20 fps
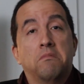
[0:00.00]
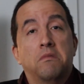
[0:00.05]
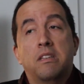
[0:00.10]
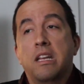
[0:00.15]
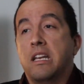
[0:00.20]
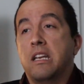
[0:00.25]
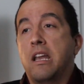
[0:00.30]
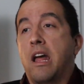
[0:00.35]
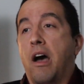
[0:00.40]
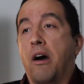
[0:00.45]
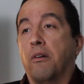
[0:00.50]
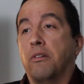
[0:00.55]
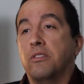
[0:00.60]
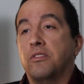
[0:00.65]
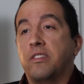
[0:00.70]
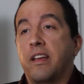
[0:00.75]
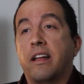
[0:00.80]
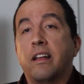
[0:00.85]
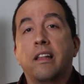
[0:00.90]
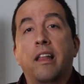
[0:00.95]
Didn't know.
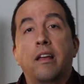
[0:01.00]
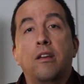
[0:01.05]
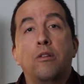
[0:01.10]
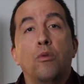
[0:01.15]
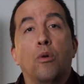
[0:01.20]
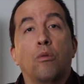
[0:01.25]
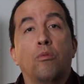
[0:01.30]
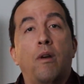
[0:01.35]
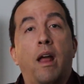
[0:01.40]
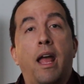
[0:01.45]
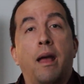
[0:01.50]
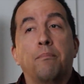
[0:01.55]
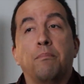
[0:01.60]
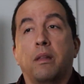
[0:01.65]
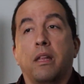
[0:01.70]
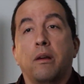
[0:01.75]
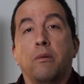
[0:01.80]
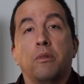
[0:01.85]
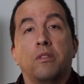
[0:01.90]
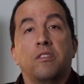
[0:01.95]
Sounded like you were
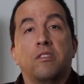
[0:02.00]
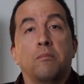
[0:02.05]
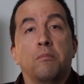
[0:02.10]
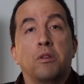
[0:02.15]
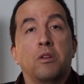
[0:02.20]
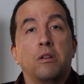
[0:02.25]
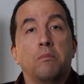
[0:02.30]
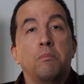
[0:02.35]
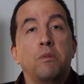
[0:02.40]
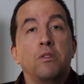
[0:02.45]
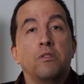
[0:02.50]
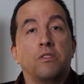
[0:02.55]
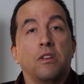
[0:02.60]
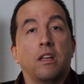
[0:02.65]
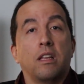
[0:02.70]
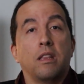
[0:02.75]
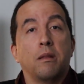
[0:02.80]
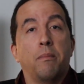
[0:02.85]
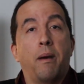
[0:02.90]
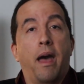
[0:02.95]
rambling with some good
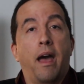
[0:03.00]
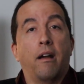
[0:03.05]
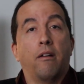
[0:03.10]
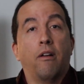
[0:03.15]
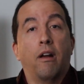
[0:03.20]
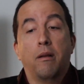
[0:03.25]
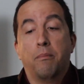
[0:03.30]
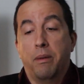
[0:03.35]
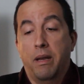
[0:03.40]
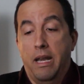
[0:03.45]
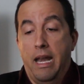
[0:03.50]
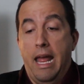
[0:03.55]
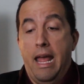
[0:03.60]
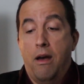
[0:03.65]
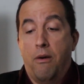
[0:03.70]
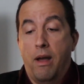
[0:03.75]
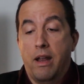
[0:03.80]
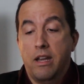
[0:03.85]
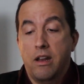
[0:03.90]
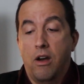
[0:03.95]
music in the background, but
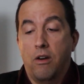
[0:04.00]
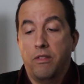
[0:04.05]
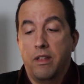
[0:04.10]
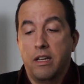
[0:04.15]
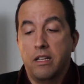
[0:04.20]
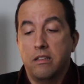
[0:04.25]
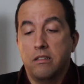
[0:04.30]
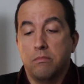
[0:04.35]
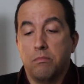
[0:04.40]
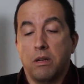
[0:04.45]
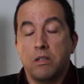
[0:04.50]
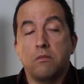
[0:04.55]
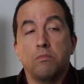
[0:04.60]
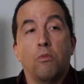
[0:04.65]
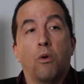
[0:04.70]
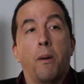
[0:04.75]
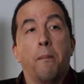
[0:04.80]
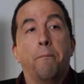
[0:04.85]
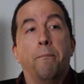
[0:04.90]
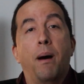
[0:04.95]
now I know that he's much
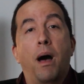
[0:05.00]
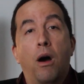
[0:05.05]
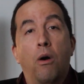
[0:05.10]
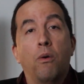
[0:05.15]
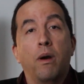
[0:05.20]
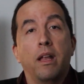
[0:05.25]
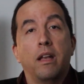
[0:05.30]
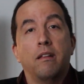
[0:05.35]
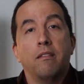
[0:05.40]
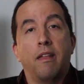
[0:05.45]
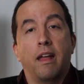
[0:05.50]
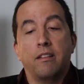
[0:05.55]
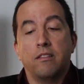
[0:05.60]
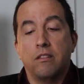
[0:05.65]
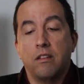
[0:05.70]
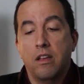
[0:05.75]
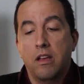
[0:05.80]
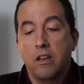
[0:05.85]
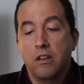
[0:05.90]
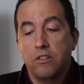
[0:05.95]
more poet
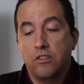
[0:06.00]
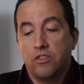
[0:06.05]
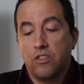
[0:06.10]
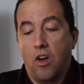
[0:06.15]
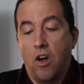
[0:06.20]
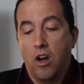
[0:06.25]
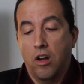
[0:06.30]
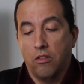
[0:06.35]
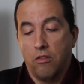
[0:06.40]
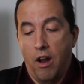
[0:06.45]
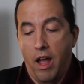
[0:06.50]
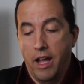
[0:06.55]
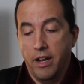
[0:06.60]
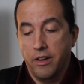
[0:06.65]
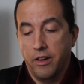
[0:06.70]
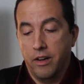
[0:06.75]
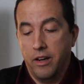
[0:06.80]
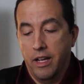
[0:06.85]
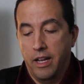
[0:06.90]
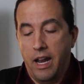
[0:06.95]
than
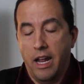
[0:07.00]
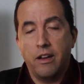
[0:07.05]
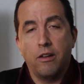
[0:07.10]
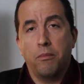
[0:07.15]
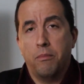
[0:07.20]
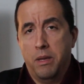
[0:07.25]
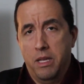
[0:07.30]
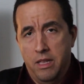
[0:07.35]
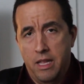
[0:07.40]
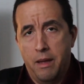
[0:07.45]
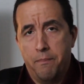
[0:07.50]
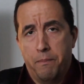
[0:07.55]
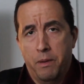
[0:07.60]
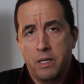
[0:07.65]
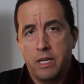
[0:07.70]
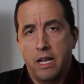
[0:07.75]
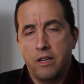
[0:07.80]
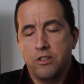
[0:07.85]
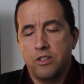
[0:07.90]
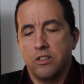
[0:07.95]
songwriter, and I don't mean that
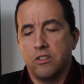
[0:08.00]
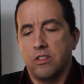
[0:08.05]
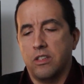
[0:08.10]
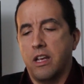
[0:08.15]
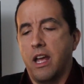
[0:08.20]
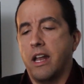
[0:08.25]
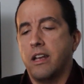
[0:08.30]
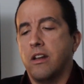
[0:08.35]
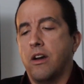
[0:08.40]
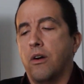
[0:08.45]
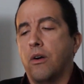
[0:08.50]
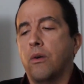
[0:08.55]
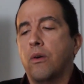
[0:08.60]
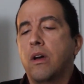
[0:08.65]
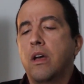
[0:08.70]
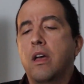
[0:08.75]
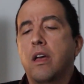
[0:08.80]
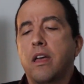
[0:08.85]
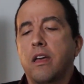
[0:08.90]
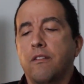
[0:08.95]
pretentiously. I know
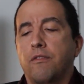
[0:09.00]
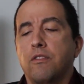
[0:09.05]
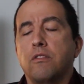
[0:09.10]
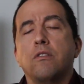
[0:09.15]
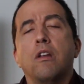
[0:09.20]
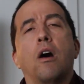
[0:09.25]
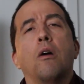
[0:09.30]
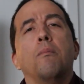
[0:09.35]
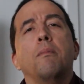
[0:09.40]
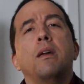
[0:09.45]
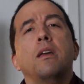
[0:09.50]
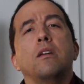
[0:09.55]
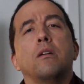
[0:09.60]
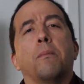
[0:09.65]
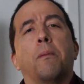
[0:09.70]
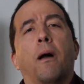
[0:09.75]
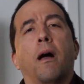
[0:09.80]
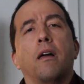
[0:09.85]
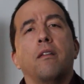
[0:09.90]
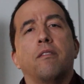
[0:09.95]
if you know me,
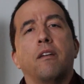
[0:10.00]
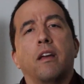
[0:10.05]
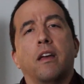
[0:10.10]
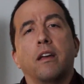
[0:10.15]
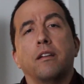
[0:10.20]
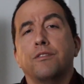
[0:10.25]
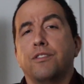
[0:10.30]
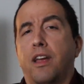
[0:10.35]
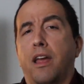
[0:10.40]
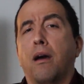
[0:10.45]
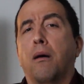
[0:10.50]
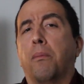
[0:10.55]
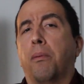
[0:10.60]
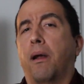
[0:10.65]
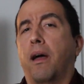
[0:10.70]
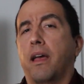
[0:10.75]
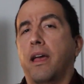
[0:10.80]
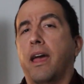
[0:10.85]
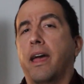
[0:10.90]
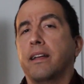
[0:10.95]
you're probably thinking JL
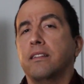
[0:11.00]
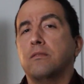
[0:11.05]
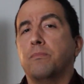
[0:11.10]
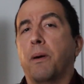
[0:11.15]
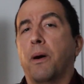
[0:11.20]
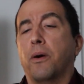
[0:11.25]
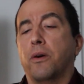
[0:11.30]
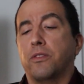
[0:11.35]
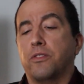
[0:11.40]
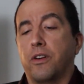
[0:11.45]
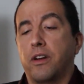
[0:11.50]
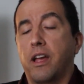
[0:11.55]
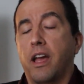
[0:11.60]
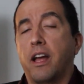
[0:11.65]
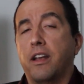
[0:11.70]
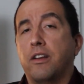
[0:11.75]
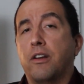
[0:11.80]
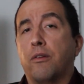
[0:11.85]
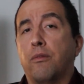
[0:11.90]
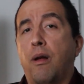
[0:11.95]
probably hates poetry,
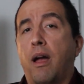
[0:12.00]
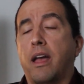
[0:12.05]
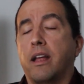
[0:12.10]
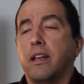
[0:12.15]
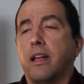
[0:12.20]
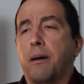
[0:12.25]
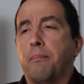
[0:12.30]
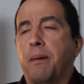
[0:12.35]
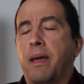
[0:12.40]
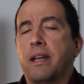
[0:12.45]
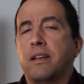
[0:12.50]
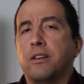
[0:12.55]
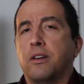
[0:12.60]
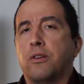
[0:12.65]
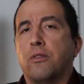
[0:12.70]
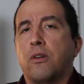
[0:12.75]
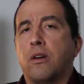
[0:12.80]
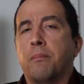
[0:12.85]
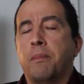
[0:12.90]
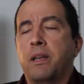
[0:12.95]
and you're right. Amanda
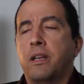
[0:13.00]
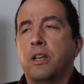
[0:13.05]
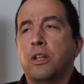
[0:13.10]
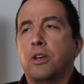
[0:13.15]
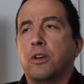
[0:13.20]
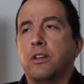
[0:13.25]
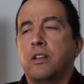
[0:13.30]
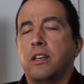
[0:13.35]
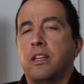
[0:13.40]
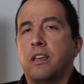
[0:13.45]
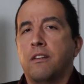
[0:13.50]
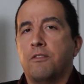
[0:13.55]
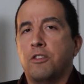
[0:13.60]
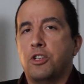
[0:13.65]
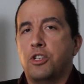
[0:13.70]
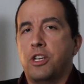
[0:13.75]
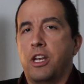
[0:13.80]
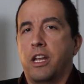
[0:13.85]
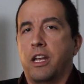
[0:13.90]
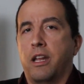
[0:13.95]
Gorman couldn't give a
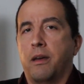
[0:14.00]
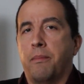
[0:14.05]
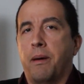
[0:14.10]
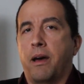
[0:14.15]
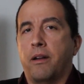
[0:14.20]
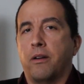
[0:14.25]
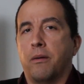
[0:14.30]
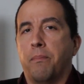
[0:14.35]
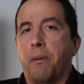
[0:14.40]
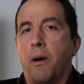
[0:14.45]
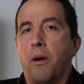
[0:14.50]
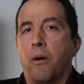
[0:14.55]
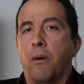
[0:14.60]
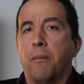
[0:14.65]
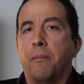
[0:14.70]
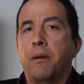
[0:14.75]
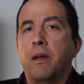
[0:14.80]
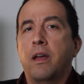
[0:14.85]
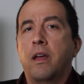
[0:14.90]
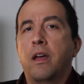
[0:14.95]
shit about her
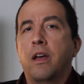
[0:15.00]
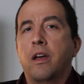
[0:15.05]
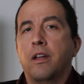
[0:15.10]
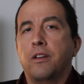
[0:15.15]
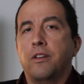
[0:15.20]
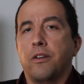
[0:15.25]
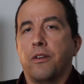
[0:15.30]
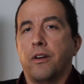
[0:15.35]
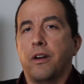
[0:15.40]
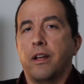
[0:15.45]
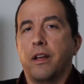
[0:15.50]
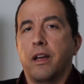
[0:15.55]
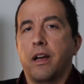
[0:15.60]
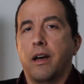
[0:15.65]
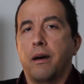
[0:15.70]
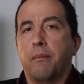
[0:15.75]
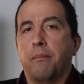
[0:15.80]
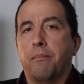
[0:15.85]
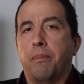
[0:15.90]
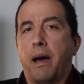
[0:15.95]
poem during
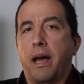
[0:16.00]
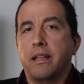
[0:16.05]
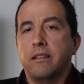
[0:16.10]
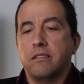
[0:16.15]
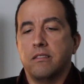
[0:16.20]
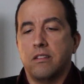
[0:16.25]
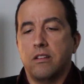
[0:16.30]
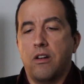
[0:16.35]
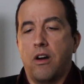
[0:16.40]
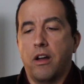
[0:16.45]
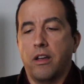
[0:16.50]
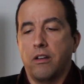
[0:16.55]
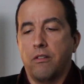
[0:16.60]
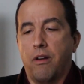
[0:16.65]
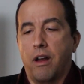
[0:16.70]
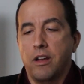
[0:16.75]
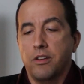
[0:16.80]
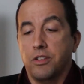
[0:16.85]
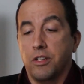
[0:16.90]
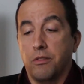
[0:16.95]
Biden's
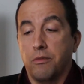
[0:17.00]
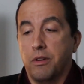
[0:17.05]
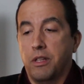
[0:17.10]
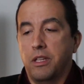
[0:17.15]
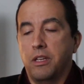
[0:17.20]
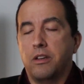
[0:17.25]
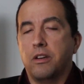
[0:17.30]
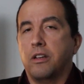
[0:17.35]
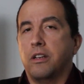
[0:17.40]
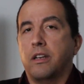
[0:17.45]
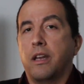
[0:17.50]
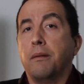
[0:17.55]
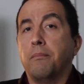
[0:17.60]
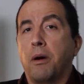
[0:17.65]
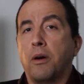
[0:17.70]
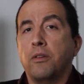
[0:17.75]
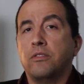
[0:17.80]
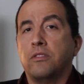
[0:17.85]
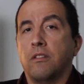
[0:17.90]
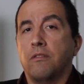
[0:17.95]
inauguration. Really couldn't, and
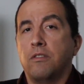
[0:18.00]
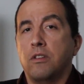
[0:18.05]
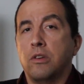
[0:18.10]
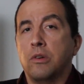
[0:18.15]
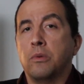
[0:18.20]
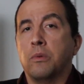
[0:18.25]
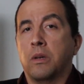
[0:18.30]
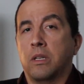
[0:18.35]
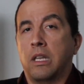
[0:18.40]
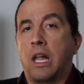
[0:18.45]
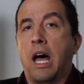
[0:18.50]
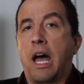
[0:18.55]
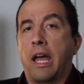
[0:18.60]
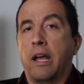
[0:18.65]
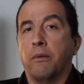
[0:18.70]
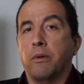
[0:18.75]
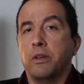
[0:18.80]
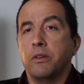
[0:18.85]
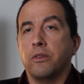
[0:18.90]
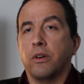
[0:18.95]
most of you were
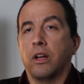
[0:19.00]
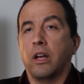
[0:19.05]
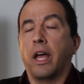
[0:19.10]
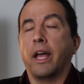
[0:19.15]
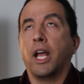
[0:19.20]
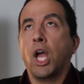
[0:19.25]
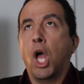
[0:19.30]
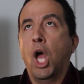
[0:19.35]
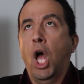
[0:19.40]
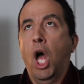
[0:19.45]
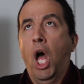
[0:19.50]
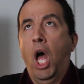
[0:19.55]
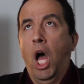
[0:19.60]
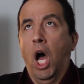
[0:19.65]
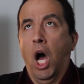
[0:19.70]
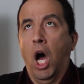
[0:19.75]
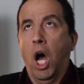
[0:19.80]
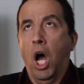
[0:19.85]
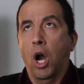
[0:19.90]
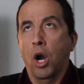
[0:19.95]
lying when you were like,
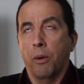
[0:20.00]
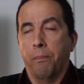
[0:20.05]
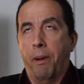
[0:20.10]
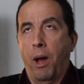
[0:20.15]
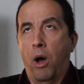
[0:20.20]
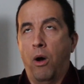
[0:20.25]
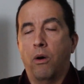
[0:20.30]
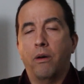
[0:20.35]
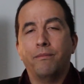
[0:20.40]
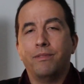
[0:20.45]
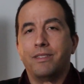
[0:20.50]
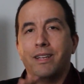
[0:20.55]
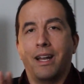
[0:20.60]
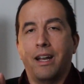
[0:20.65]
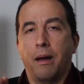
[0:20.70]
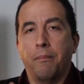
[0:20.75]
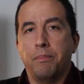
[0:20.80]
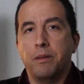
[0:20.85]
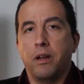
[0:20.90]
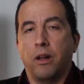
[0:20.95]
her poem,
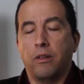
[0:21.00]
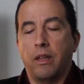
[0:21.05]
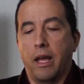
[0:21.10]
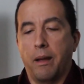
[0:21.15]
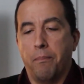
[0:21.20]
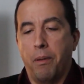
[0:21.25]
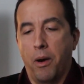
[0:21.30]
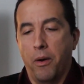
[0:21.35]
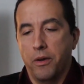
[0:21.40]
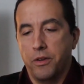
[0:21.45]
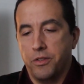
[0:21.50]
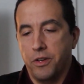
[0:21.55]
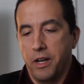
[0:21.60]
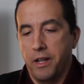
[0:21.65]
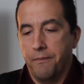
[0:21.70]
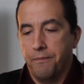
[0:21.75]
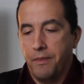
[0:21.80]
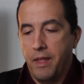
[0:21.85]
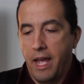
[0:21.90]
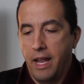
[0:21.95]
shut up, you don't like
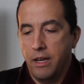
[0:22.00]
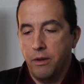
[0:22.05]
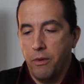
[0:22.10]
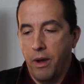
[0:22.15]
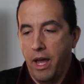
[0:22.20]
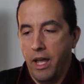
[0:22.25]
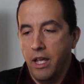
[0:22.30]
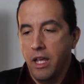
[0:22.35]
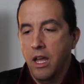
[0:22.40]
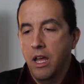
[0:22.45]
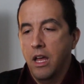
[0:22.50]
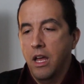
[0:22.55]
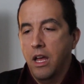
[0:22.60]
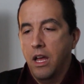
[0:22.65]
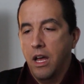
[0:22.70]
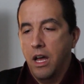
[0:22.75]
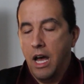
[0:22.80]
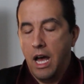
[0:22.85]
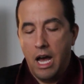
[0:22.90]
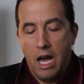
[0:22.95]
poetry. Anyway,
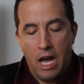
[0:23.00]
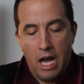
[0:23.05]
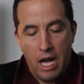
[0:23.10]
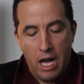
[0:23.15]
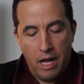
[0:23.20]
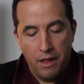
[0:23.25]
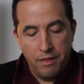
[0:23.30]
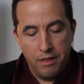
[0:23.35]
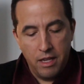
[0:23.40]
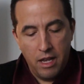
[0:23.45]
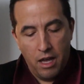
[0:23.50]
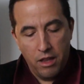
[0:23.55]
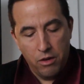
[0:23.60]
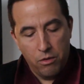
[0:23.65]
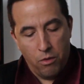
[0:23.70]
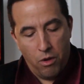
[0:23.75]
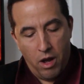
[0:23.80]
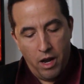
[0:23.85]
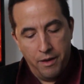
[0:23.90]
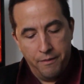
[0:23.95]
the
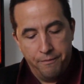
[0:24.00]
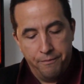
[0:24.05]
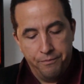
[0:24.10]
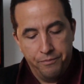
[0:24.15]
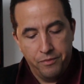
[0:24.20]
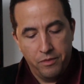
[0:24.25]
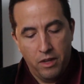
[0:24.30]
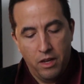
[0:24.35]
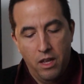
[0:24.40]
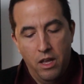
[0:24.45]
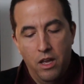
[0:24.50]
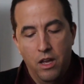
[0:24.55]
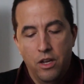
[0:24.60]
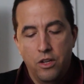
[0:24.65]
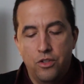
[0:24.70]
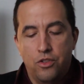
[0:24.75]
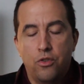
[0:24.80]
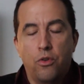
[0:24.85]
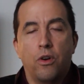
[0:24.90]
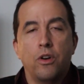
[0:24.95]
other one,
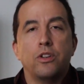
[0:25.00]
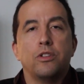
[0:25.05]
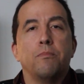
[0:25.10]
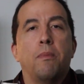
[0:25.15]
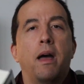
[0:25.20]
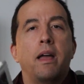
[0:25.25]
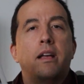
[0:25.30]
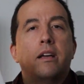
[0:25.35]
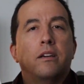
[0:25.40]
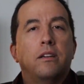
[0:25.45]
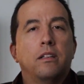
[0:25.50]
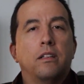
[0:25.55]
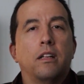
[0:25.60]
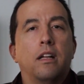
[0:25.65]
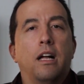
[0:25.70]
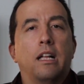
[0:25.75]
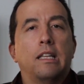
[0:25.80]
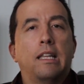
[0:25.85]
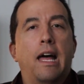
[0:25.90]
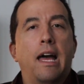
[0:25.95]
George Michael,
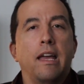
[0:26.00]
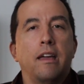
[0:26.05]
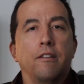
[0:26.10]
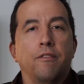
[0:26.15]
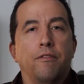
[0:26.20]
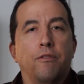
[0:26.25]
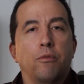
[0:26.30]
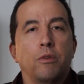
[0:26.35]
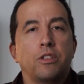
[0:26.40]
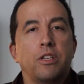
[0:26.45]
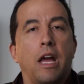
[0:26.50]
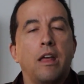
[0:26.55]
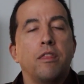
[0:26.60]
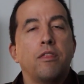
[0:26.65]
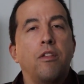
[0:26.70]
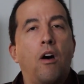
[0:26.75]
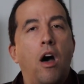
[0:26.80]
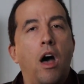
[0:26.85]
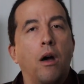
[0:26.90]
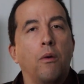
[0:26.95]
A Life, which I
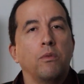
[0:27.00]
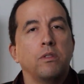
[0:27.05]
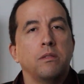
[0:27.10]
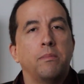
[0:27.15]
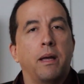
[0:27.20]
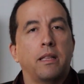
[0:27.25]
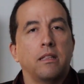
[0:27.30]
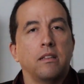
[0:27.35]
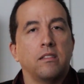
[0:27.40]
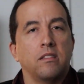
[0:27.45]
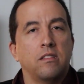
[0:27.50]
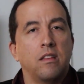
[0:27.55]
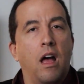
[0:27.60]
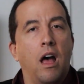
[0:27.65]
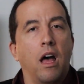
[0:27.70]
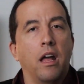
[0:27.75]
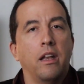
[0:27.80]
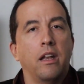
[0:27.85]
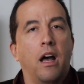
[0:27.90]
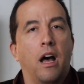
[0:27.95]
thought was about the
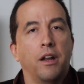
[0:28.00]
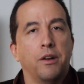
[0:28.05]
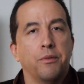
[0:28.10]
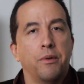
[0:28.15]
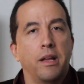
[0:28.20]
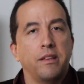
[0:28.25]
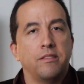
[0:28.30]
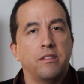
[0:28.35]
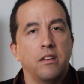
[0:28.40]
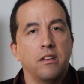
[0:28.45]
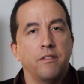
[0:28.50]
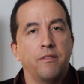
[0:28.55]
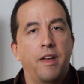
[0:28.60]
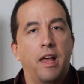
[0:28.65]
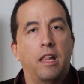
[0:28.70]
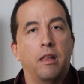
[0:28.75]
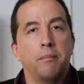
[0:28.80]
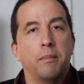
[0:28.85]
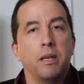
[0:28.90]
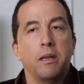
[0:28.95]
son on Arrested
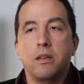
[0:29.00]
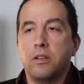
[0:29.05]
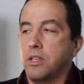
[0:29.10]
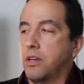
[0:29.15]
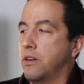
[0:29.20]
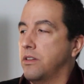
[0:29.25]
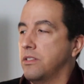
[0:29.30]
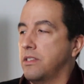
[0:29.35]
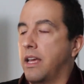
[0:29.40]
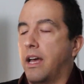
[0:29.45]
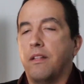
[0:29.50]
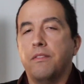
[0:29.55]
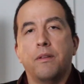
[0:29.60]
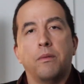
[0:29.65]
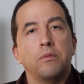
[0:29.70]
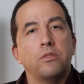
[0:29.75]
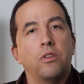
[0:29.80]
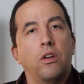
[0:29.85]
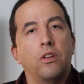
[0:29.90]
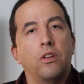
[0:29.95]
Development. Turns out there was